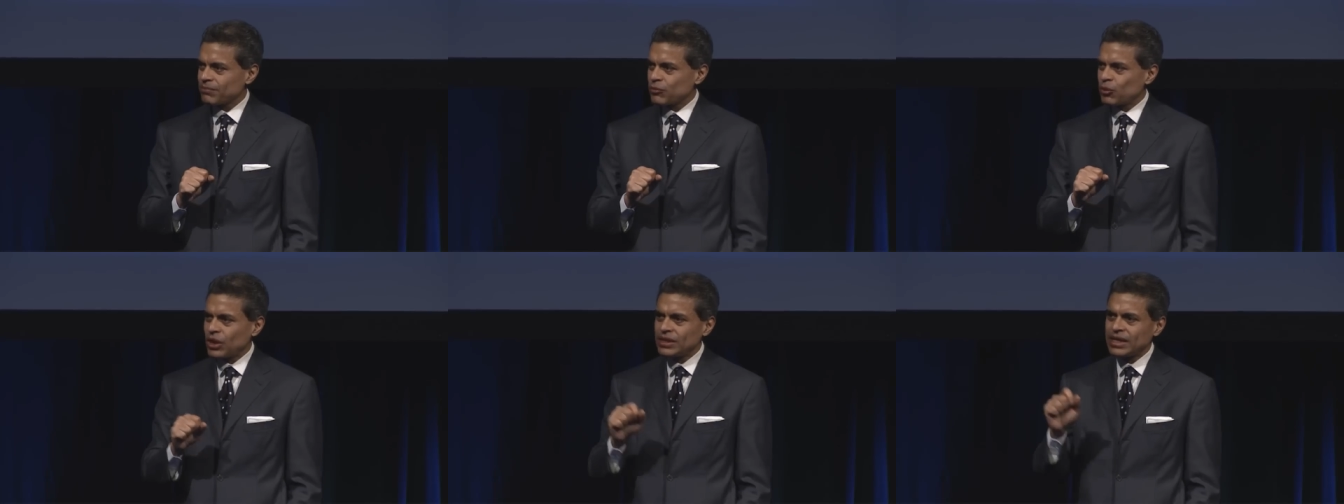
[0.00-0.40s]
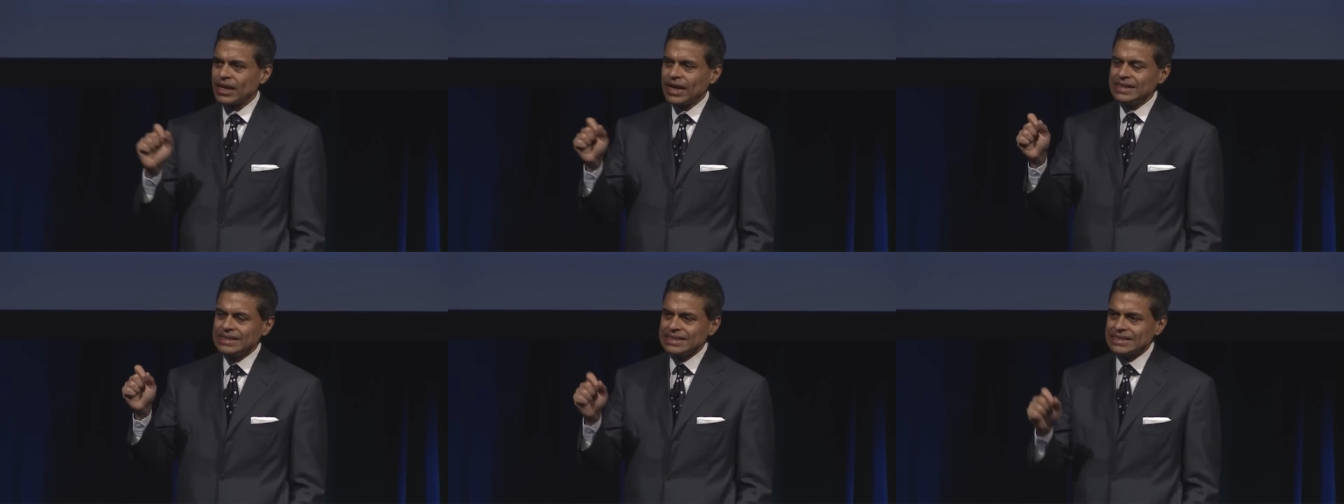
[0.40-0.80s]
Well, in the
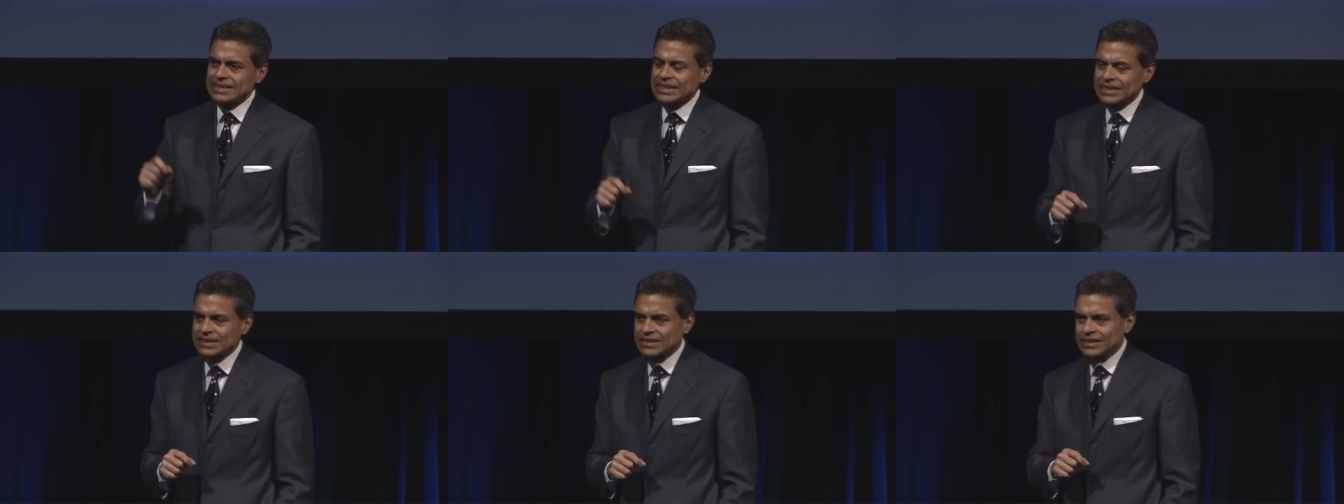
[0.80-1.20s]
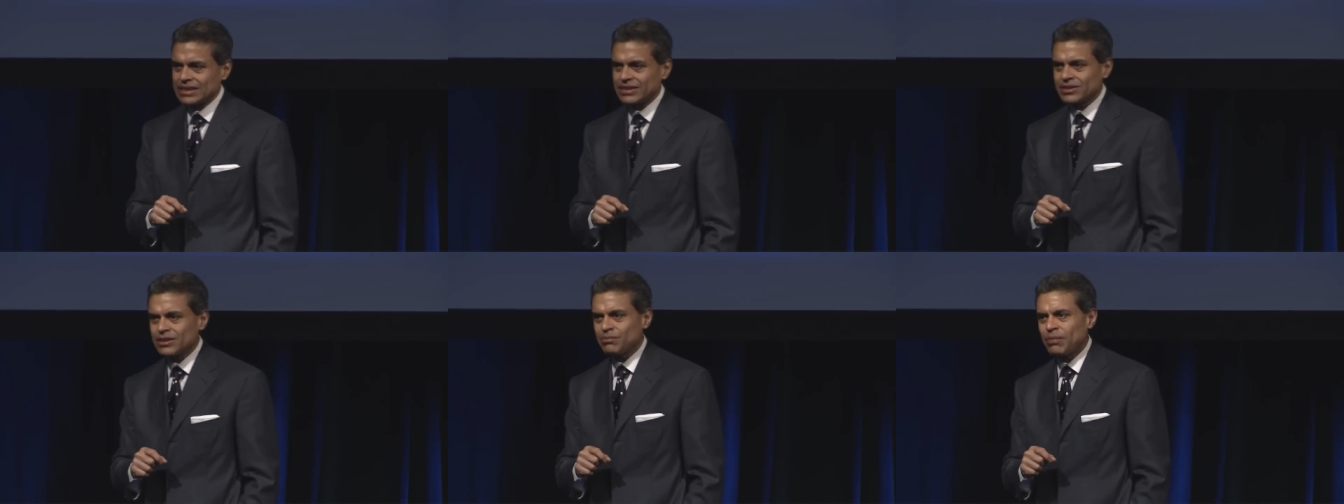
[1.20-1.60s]

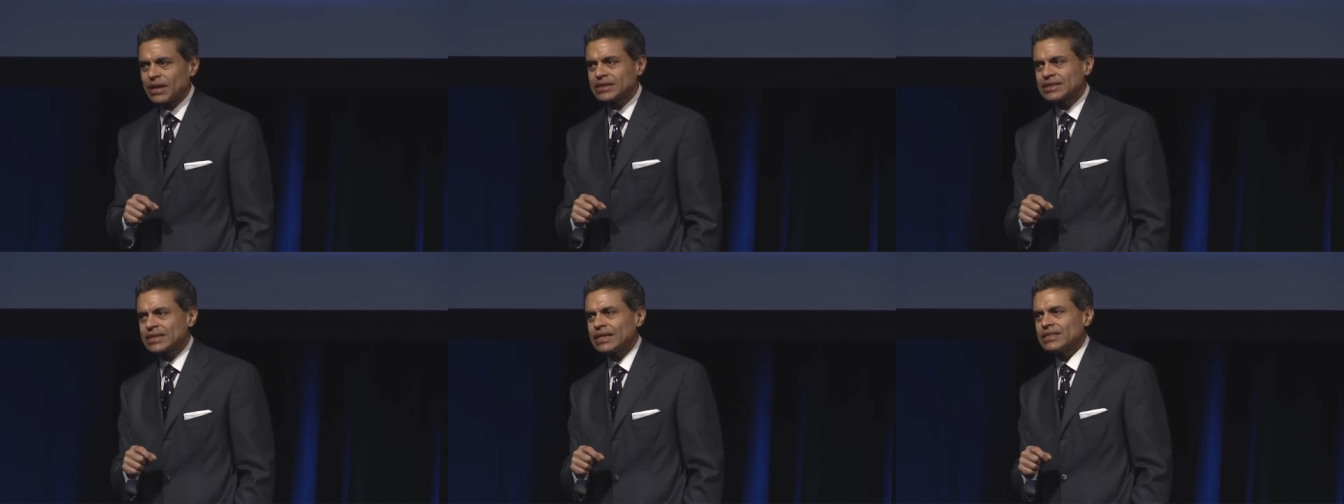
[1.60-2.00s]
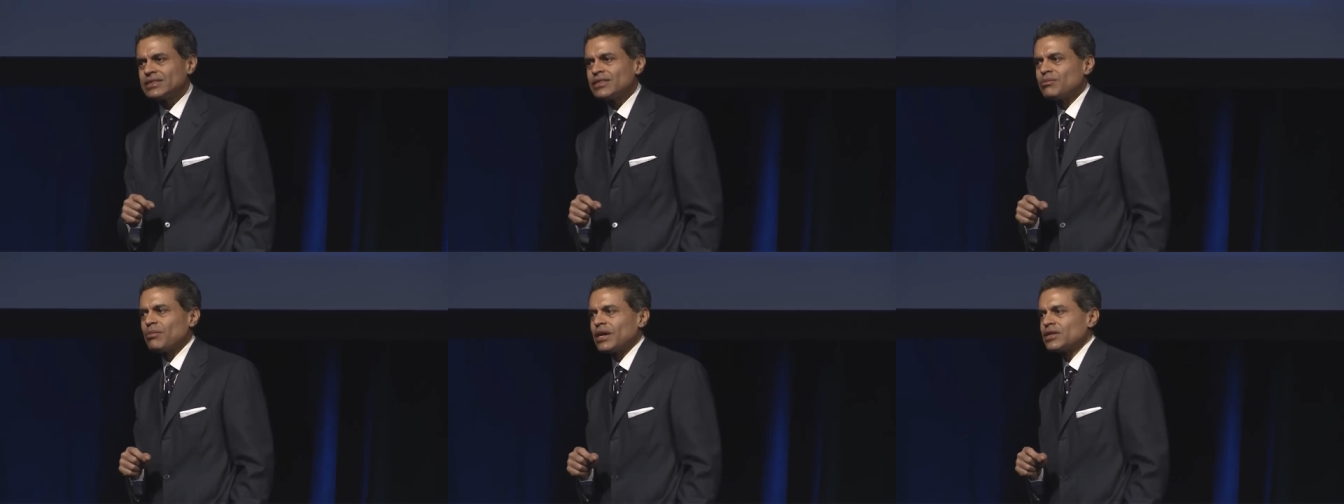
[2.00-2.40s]
1960s, the best kids
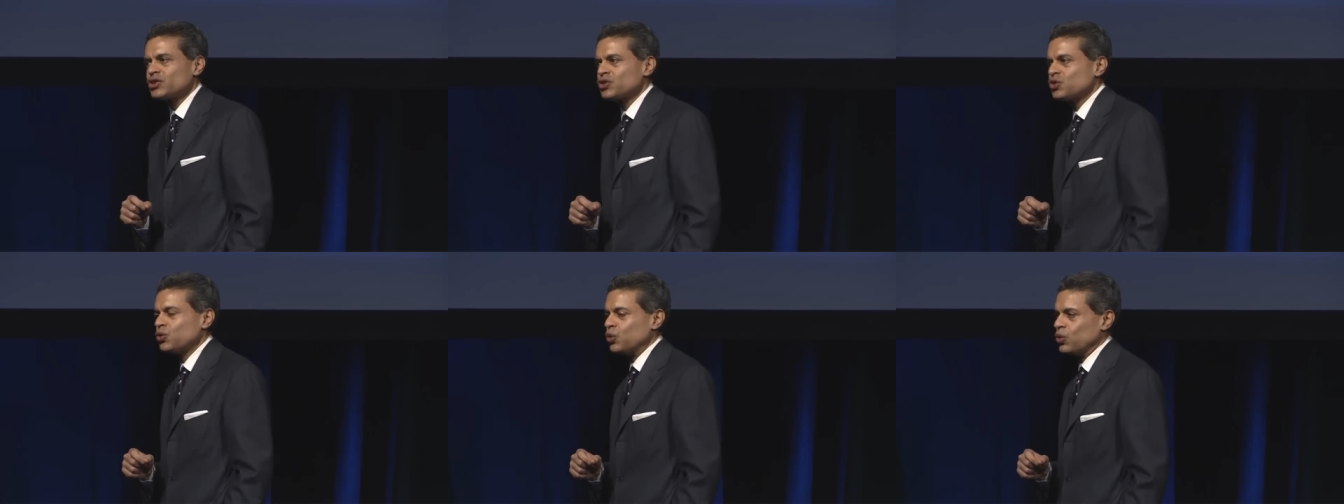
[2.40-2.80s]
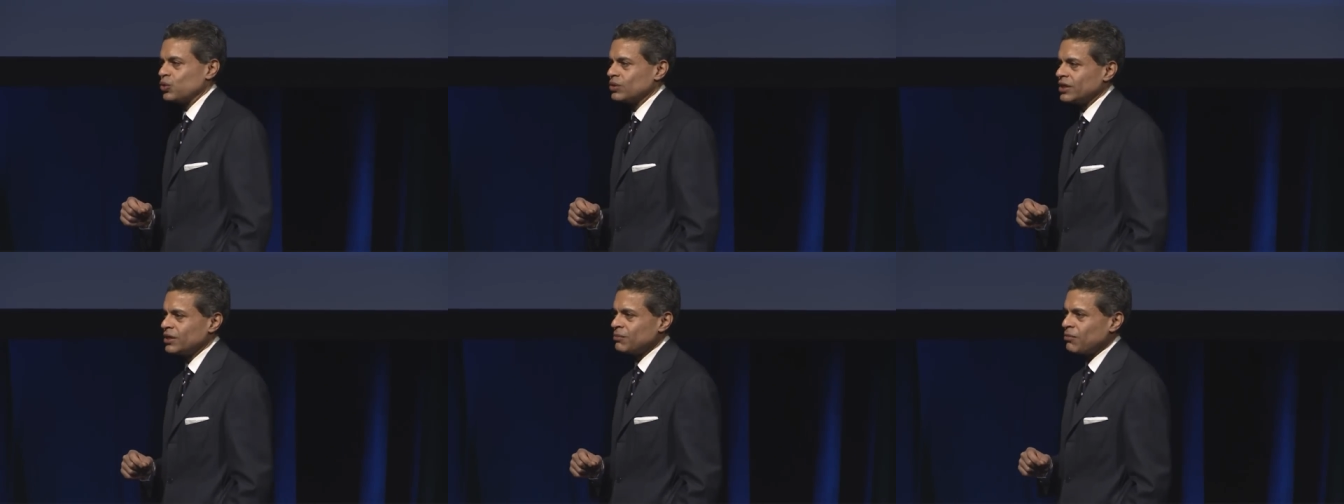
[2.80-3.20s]
in my school
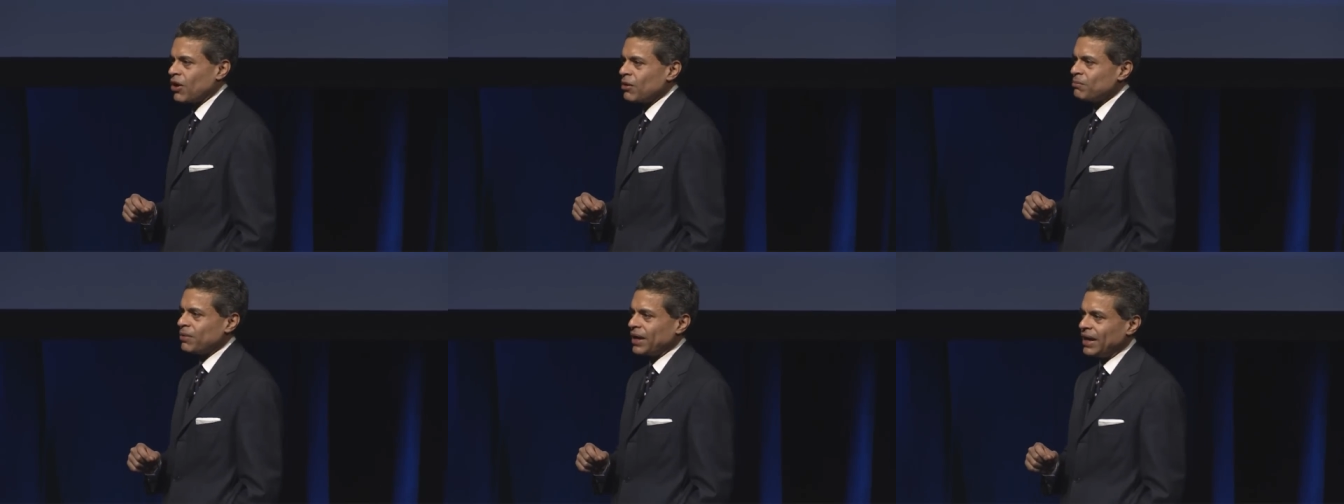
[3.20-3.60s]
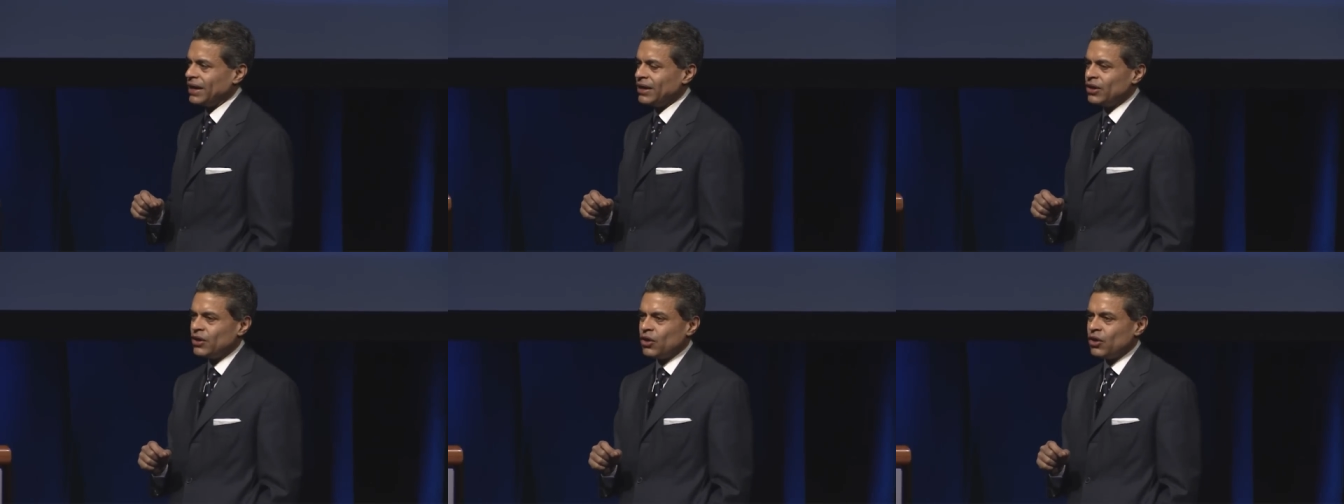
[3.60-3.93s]
in Bombay